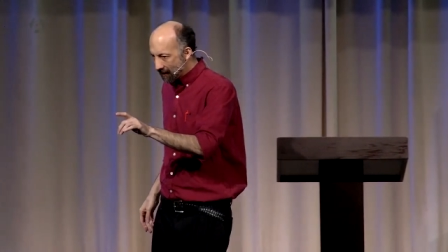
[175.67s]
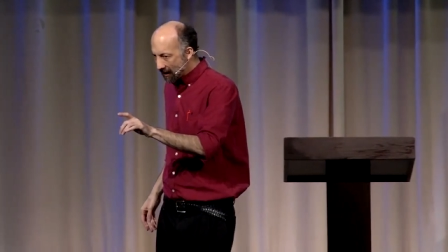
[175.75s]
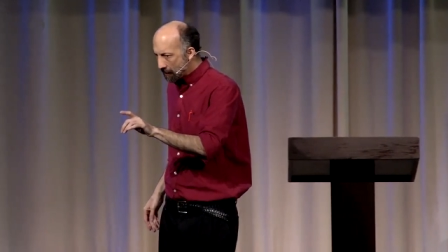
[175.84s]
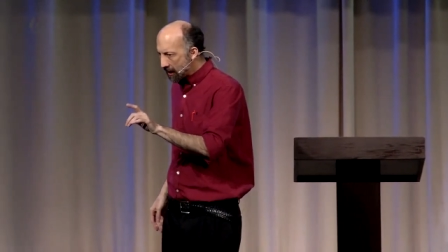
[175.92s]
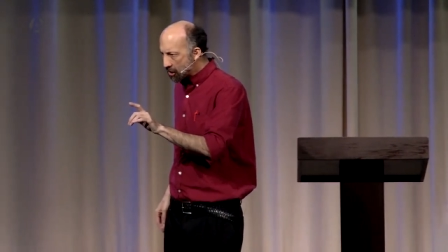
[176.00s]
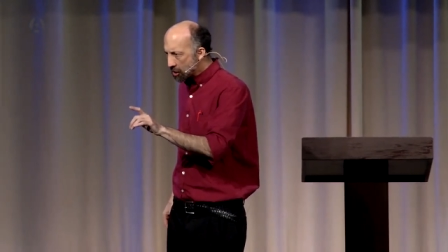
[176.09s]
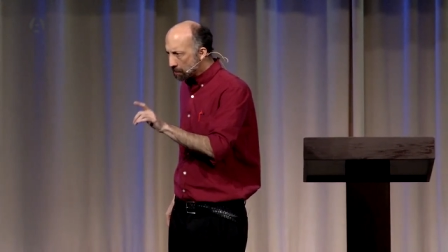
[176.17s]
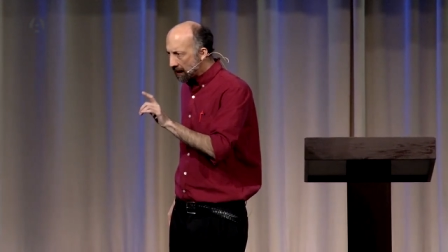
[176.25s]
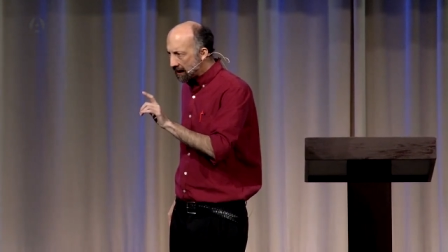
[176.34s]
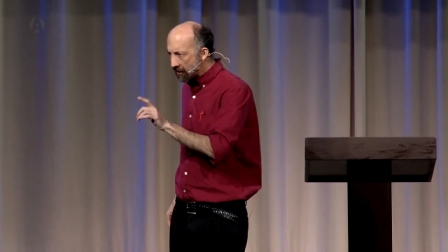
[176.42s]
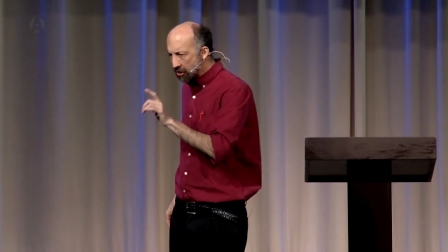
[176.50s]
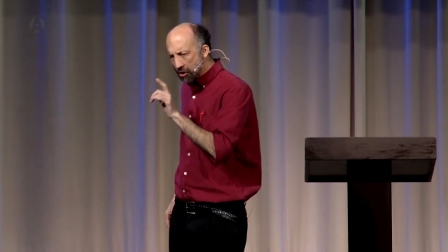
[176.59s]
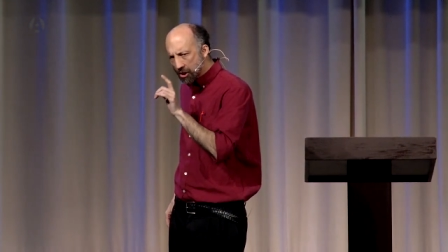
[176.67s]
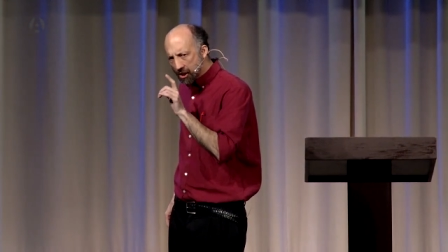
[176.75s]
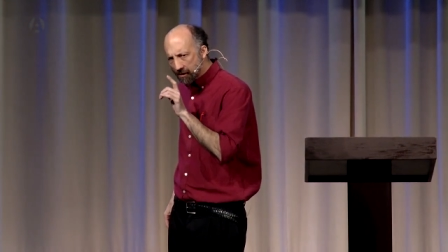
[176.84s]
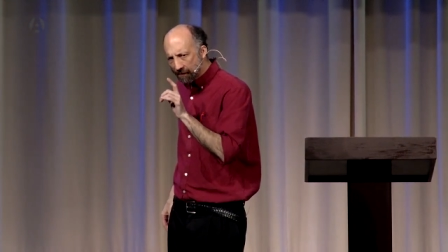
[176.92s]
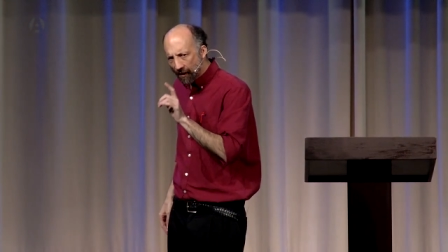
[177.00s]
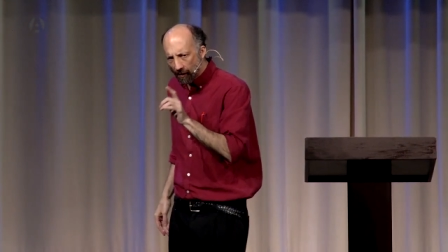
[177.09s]
Let me explain this because this
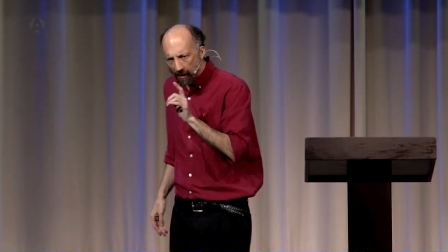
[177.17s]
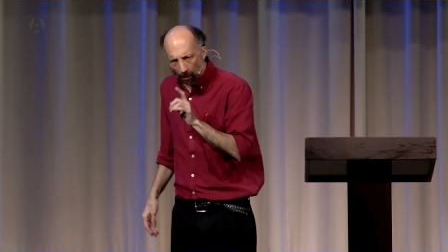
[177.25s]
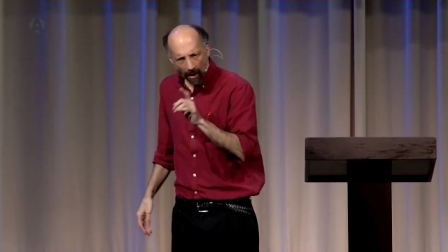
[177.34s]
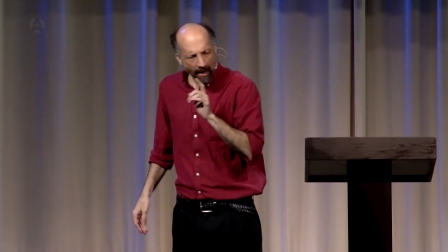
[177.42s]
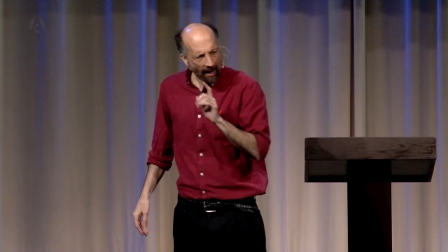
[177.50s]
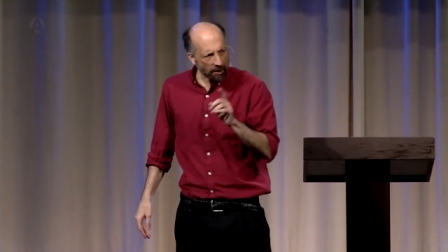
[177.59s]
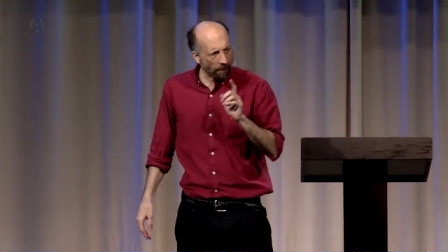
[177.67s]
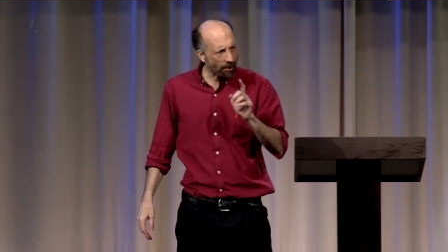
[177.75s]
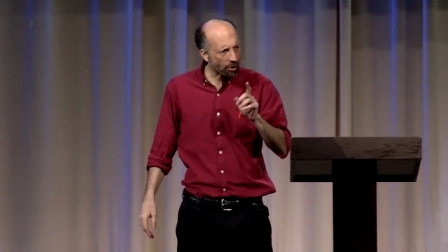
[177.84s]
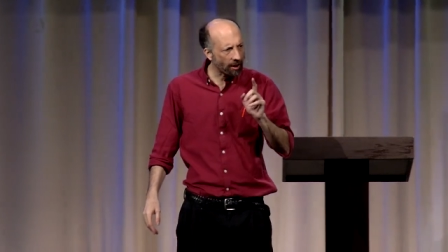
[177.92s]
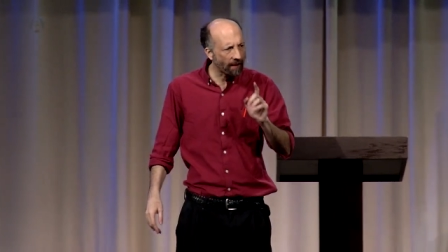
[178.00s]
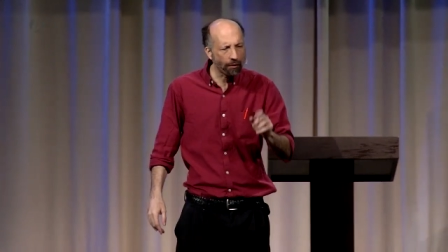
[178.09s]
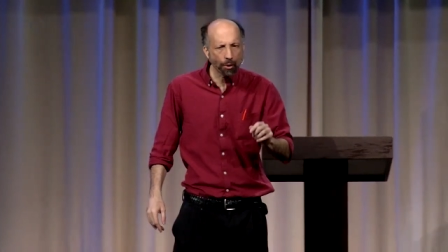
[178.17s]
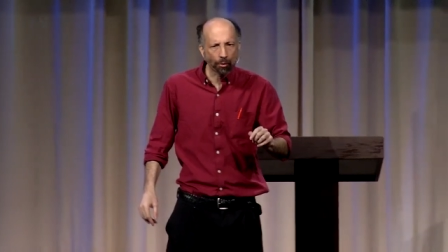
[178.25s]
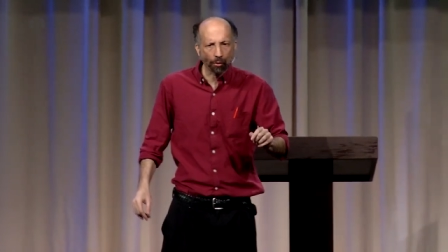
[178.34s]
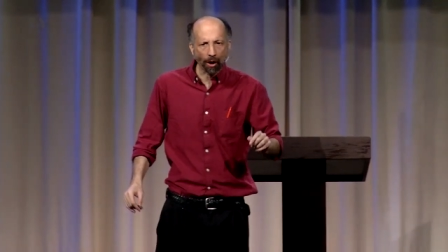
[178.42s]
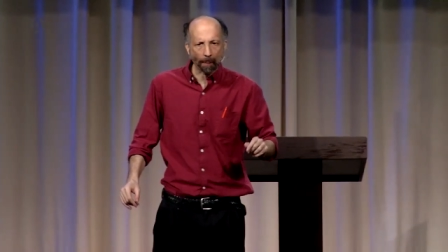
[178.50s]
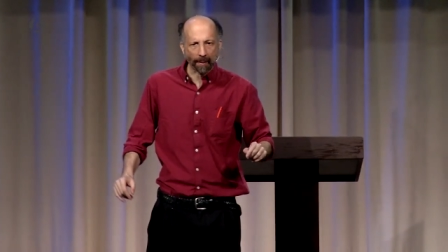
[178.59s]
is very important, especially if you
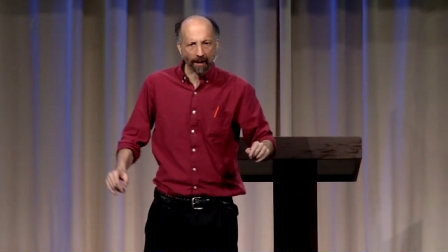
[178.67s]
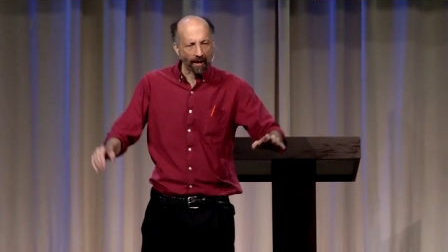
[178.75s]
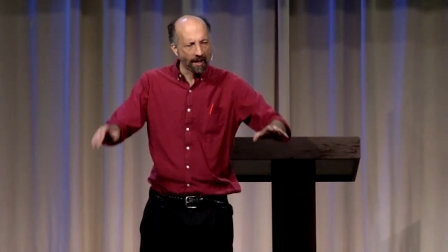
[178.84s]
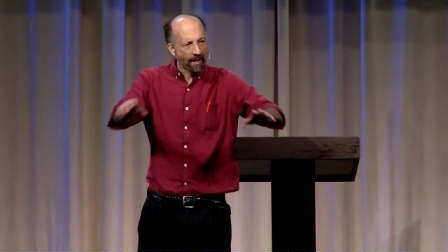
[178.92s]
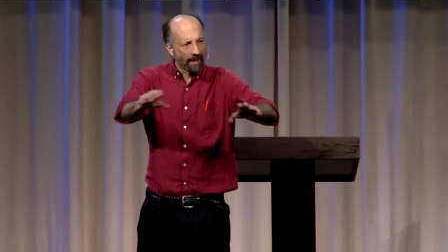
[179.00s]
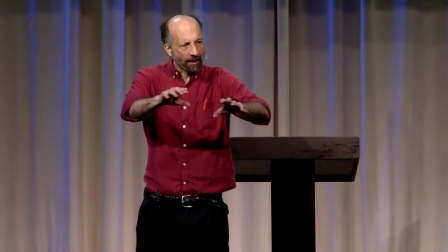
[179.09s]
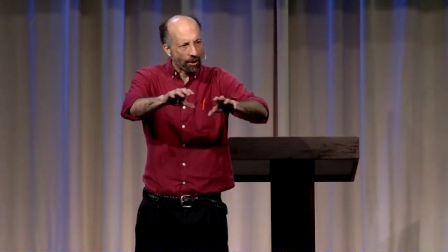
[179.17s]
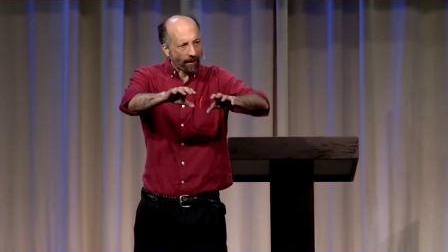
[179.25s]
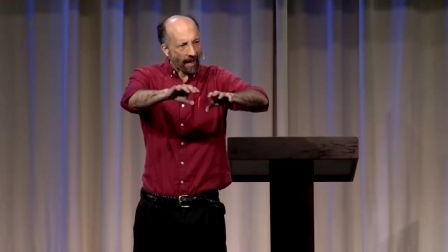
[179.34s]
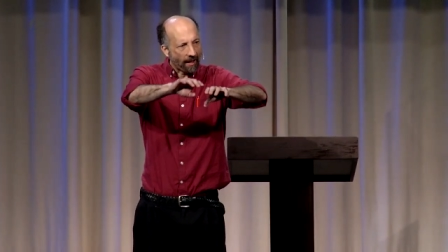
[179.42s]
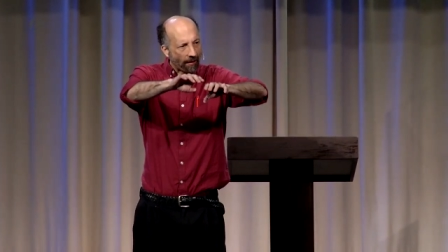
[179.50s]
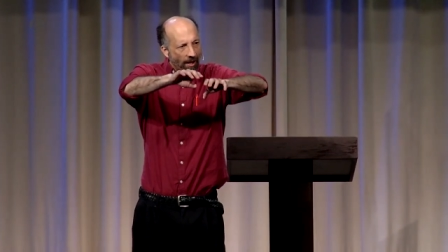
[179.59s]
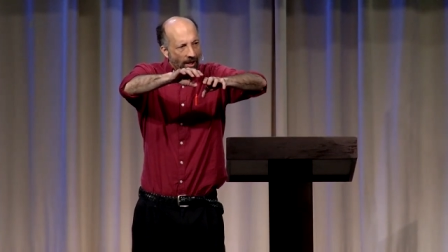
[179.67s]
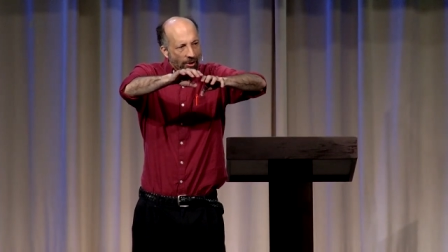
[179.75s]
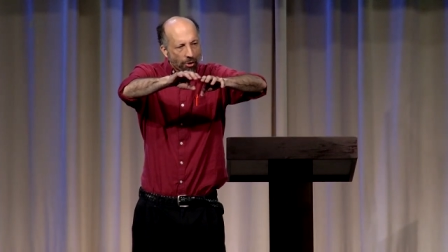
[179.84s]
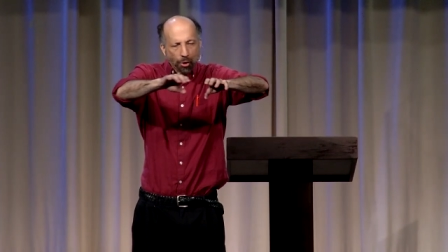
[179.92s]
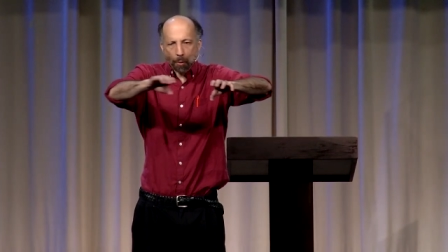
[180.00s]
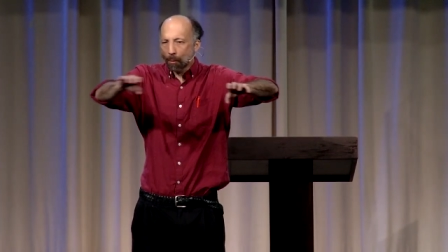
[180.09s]
grew up in a, you know, kind of a
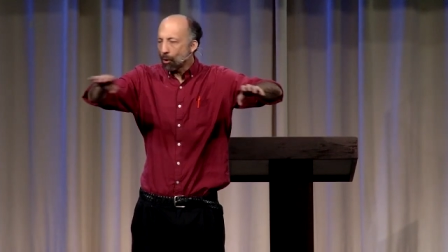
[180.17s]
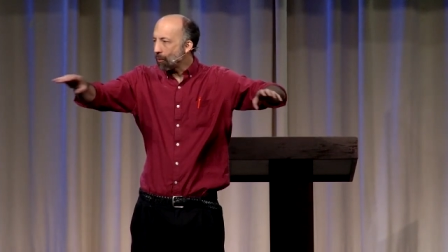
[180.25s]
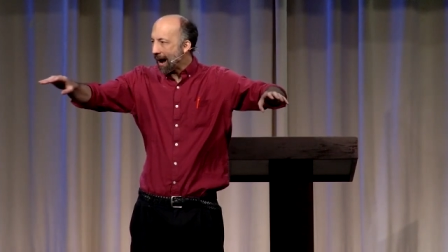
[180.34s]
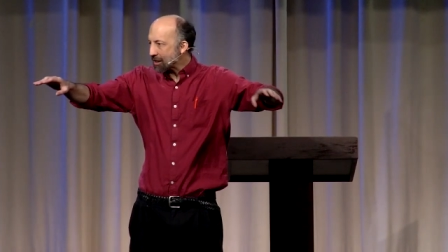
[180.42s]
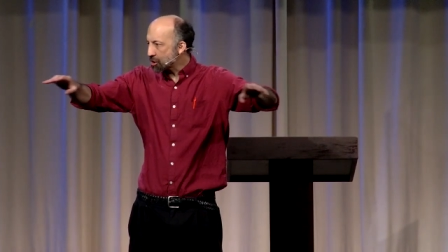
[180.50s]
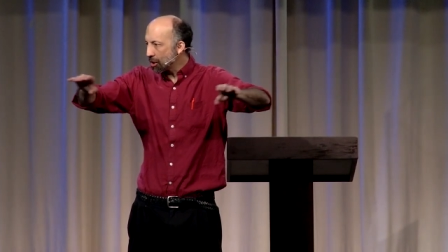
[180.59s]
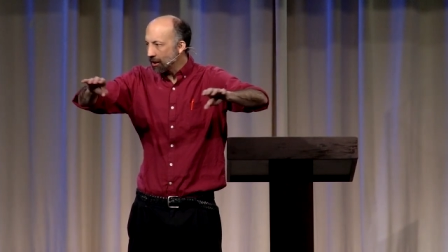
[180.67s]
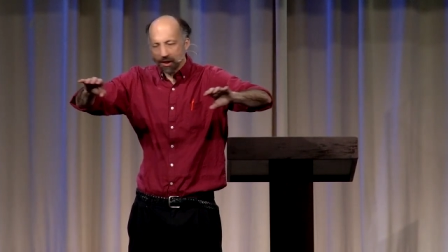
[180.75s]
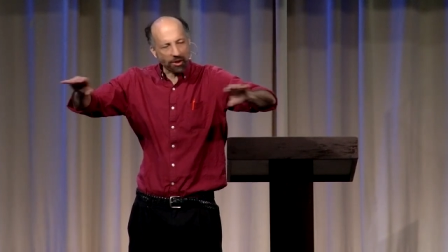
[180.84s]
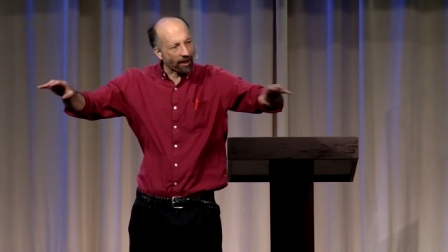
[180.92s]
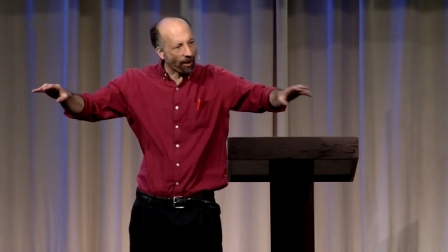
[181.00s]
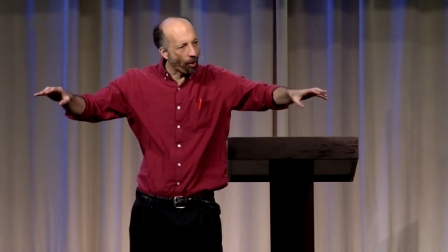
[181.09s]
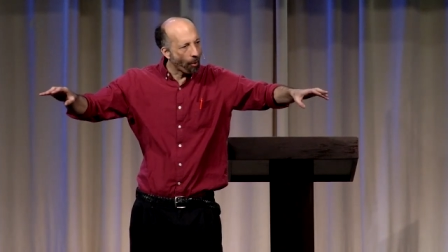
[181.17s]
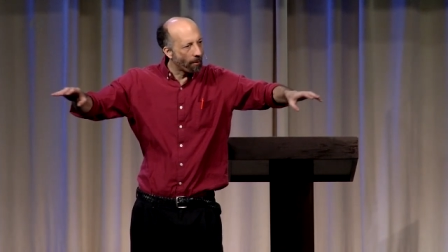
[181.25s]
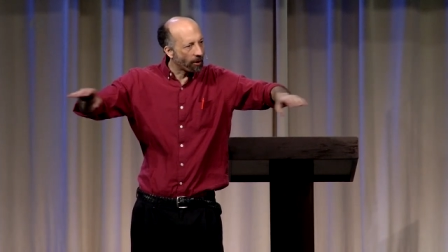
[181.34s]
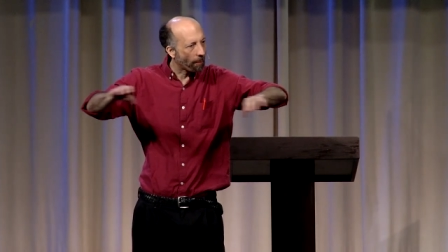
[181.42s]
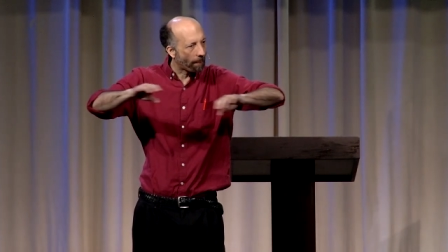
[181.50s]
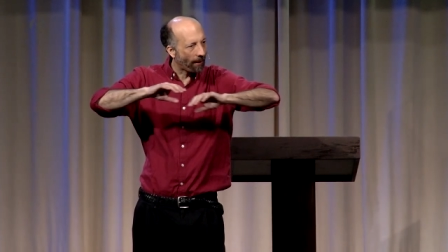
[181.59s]
super rationalistic home
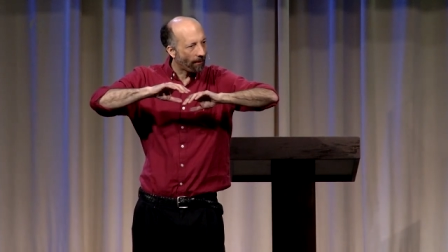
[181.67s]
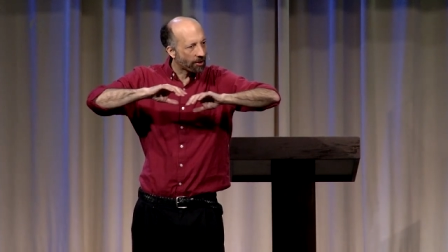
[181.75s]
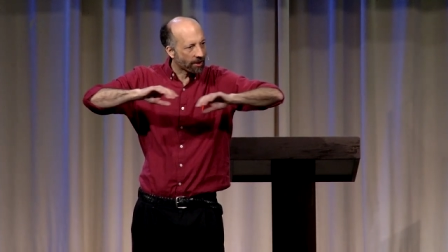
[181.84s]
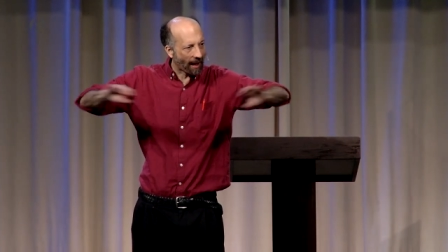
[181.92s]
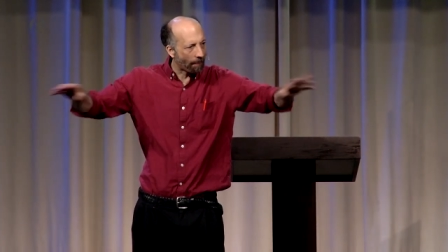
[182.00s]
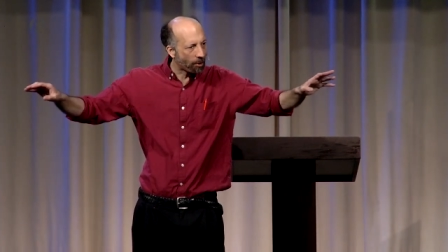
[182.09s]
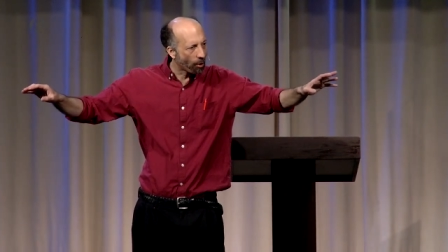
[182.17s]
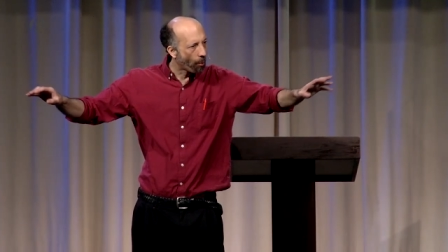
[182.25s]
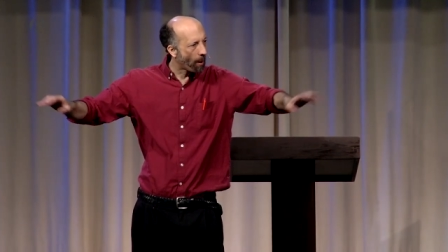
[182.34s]
where your parents kept you